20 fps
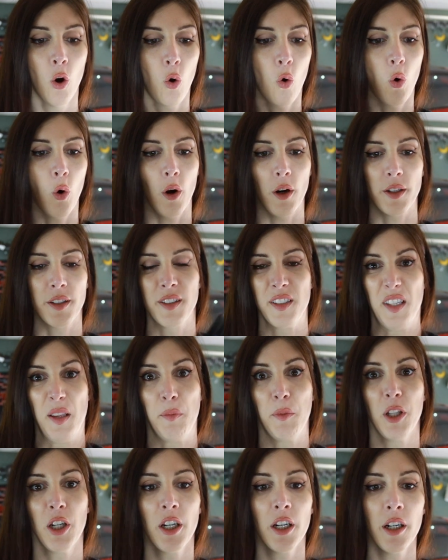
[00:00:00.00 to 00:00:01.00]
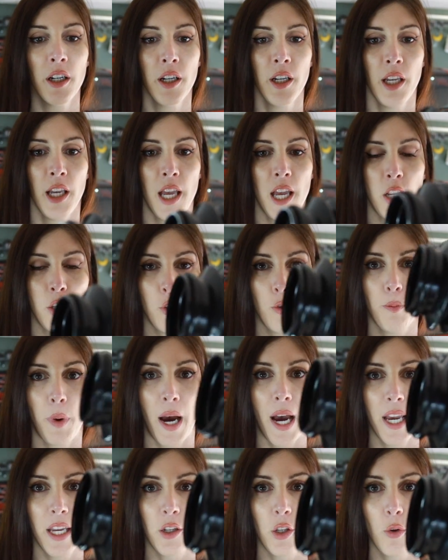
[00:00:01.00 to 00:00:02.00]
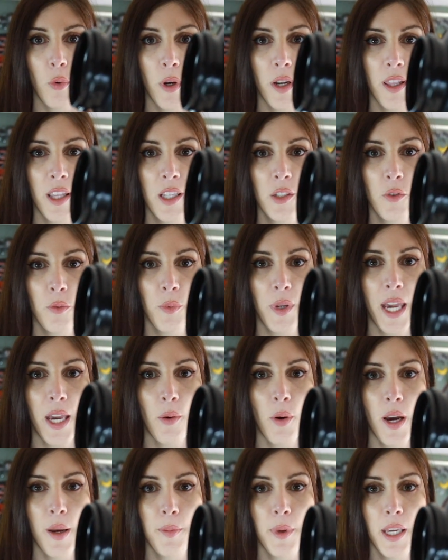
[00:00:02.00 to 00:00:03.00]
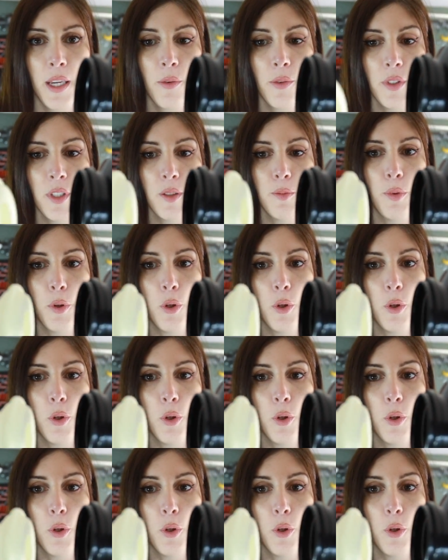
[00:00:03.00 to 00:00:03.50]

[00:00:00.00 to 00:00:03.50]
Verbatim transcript: or similar, and you buy a new one of these from KYB with this